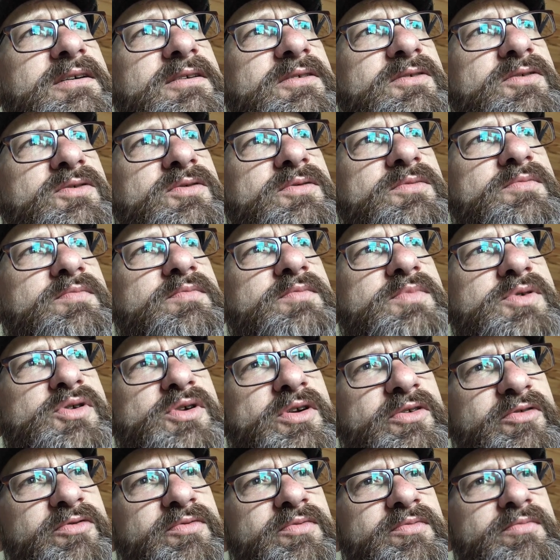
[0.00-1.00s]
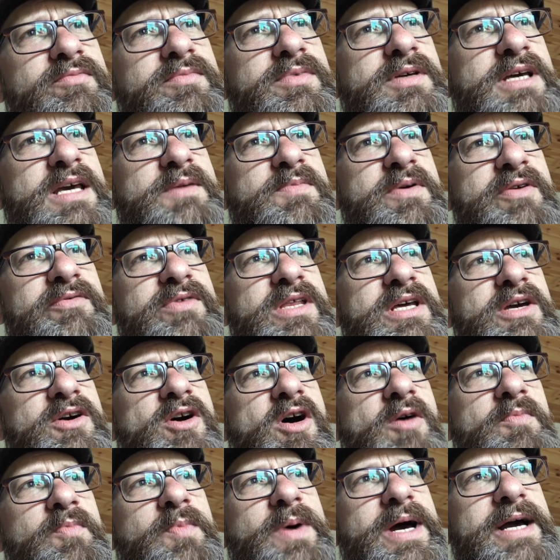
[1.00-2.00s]
you sort of keep everything
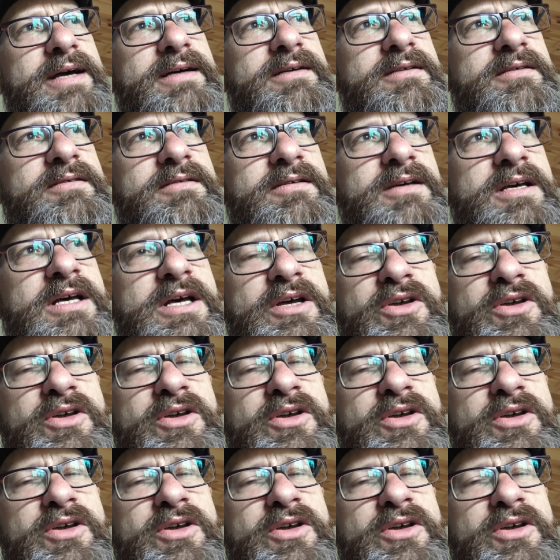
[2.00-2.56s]
compact,